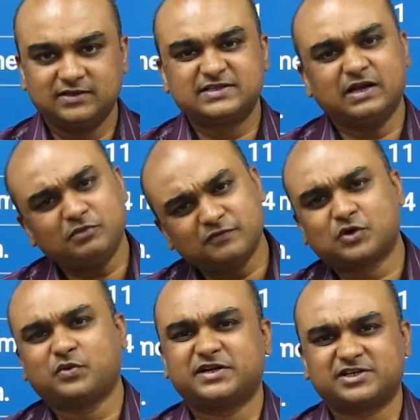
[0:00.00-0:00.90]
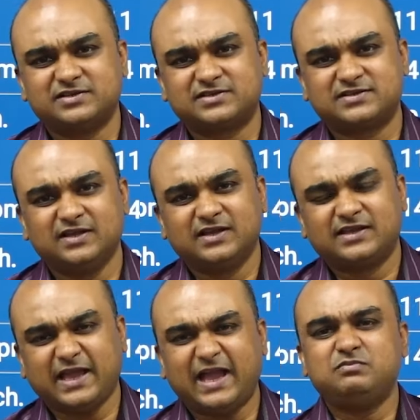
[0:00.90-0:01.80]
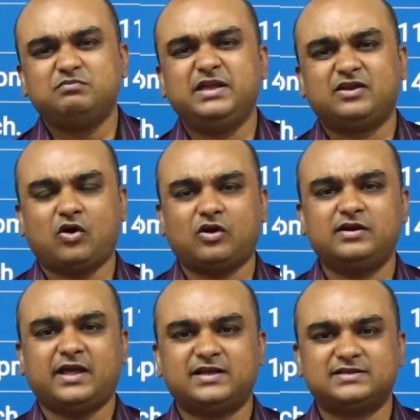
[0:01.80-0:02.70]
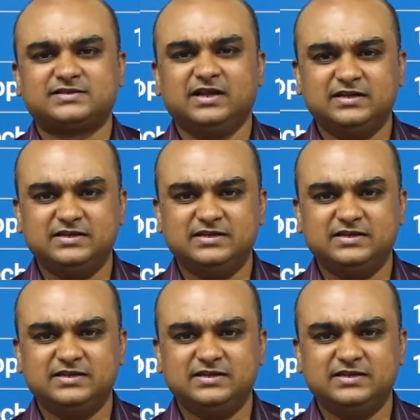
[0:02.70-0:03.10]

Some of the questions can be called as